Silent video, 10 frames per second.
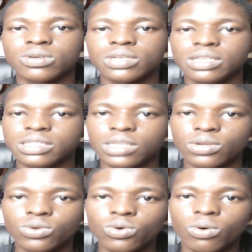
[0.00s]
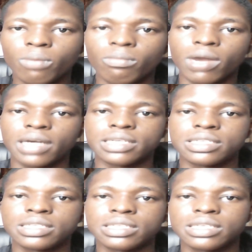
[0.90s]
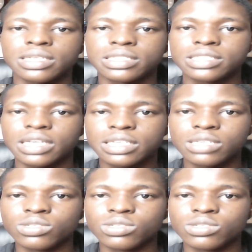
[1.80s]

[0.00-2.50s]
They know by checking